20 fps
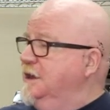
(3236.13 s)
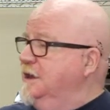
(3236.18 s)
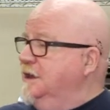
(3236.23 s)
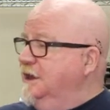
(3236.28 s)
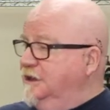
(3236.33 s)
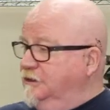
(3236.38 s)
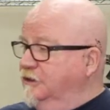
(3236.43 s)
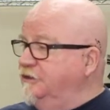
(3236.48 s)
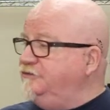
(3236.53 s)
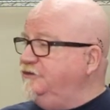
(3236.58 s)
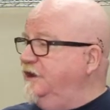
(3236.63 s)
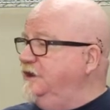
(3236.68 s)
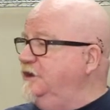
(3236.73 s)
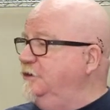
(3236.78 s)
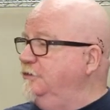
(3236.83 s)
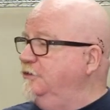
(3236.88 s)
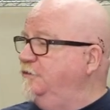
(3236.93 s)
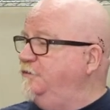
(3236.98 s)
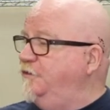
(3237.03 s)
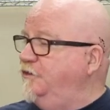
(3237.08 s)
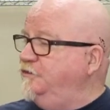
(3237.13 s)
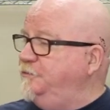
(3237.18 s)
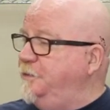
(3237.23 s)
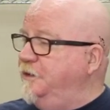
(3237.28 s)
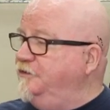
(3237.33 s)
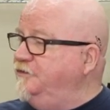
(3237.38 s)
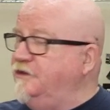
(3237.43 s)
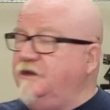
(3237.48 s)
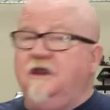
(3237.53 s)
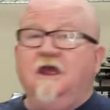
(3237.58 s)
It looks like you were the first
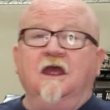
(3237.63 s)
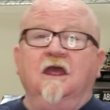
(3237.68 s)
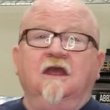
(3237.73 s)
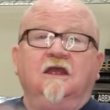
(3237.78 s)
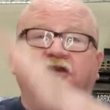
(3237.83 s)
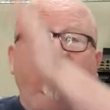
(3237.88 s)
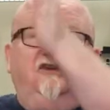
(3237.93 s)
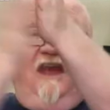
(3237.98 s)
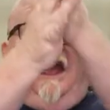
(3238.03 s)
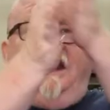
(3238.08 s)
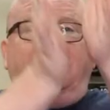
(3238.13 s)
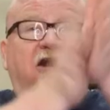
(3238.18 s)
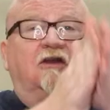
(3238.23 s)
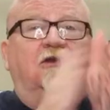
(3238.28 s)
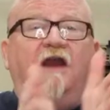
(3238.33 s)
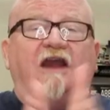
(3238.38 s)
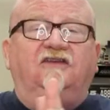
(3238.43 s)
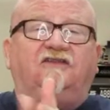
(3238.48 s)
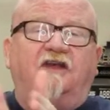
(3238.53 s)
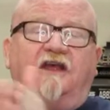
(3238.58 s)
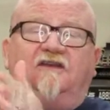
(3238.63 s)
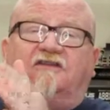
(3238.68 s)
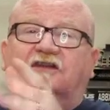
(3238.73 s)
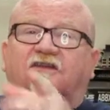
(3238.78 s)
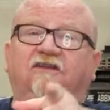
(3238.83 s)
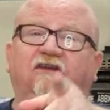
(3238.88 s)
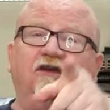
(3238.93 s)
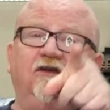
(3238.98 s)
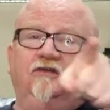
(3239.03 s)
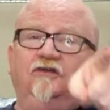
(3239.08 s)
person. Jack, congratulations to you.